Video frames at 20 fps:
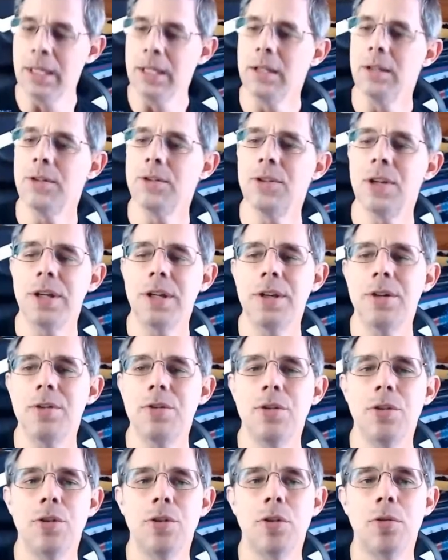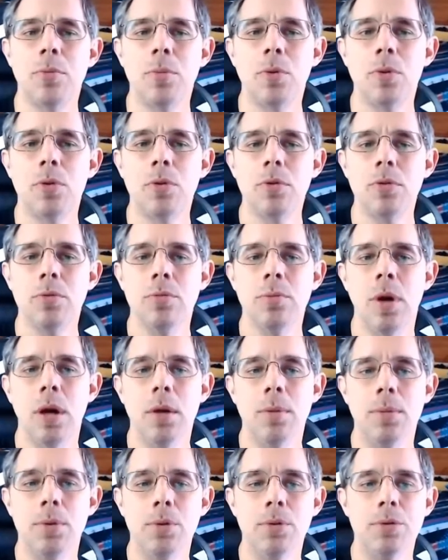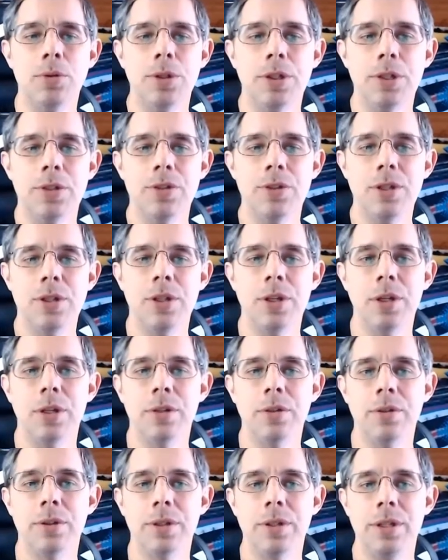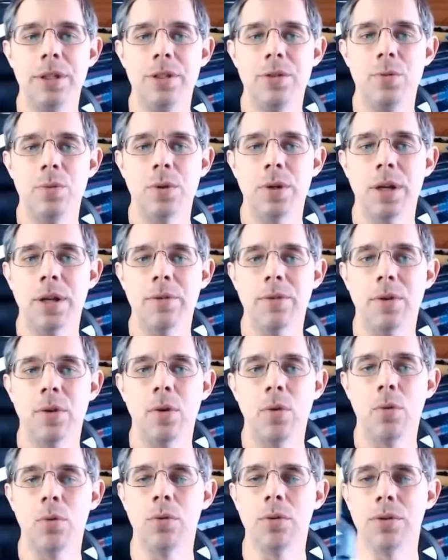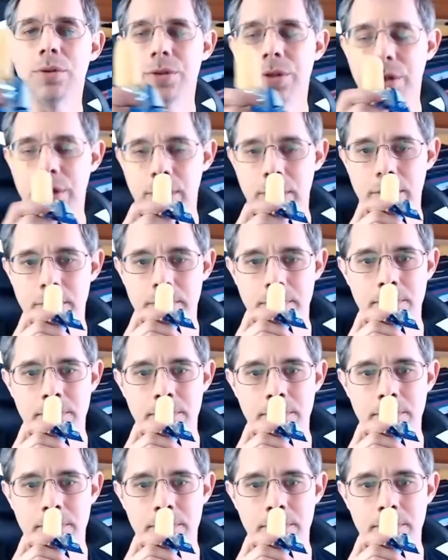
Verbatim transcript: Looks like your normal Umaibo, and you can see the each one have a hole in the center.